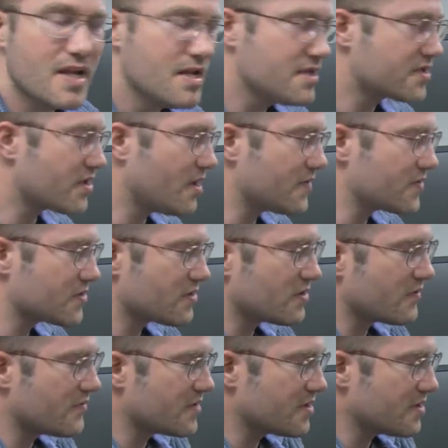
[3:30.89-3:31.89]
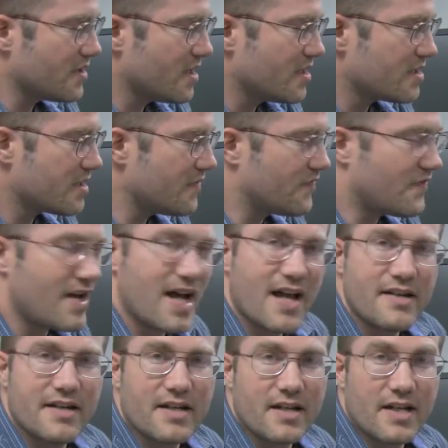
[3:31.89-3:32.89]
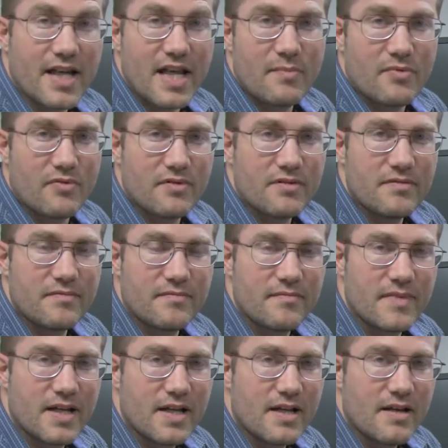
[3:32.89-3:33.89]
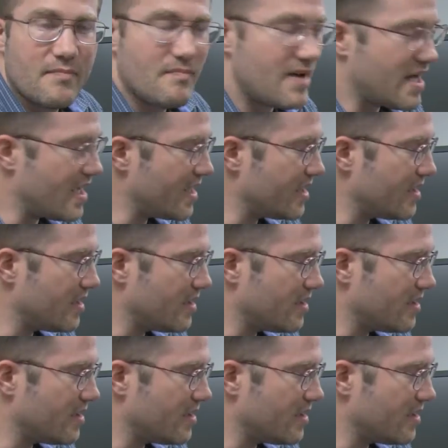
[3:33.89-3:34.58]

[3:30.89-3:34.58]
So I've sort of defined and labeled my